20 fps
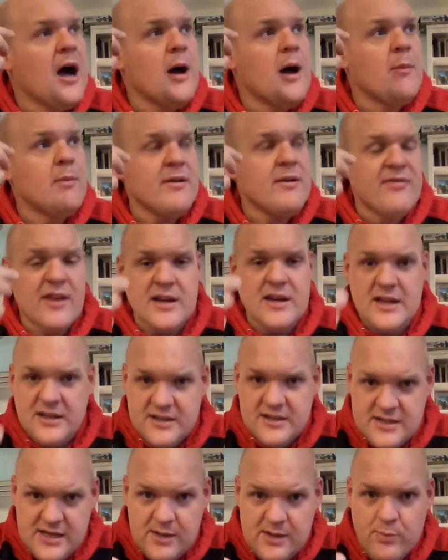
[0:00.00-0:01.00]
if they need to
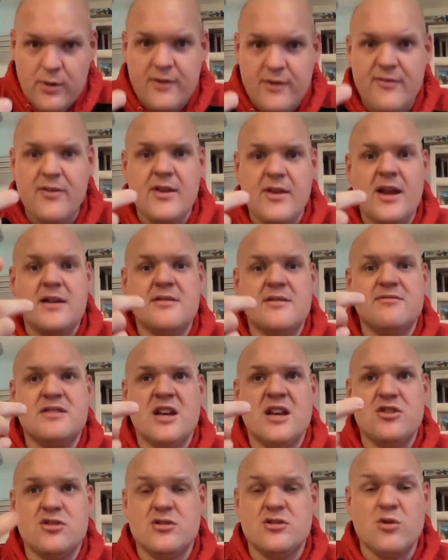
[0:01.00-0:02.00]
debrief at the end of
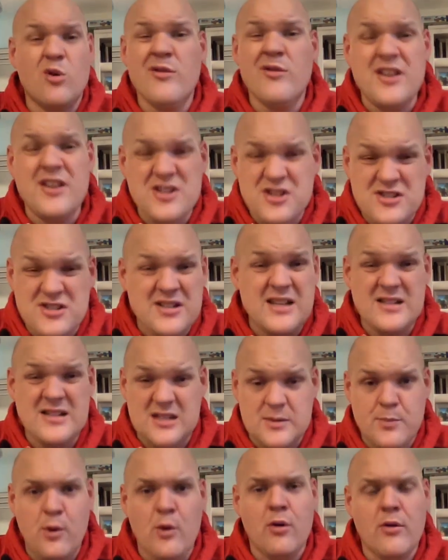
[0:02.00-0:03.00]
sessions, or if they just need to
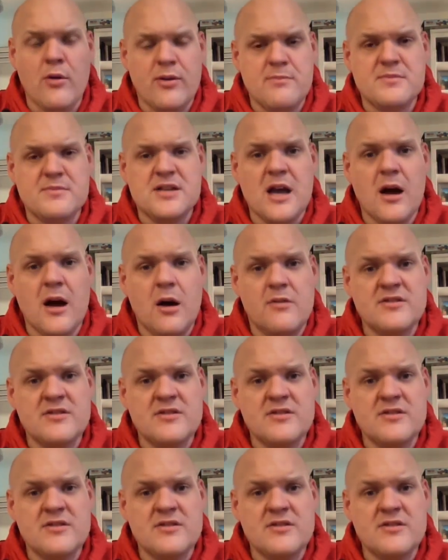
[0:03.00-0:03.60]
support themselves.